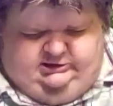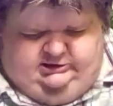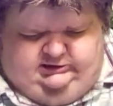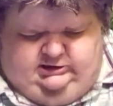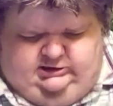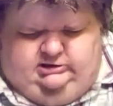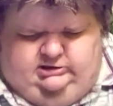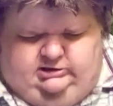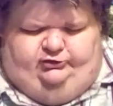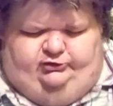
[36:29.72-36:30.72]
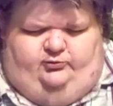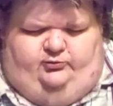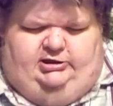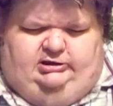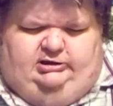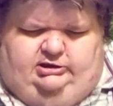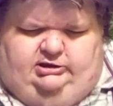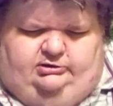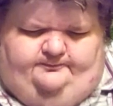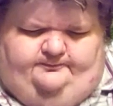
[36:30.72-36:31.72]
and October 19,
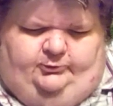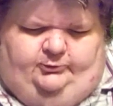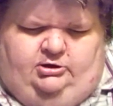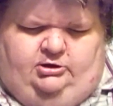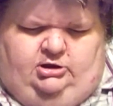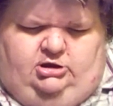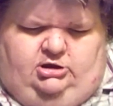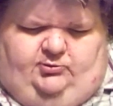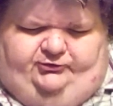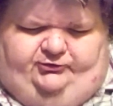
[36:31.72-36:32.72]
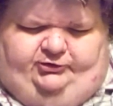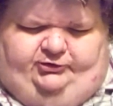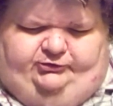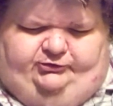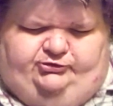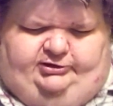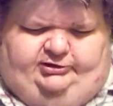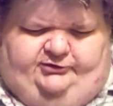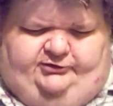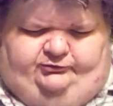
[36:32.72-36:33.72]
about 600,000
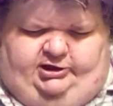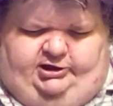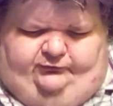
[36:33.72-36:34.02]
rifles,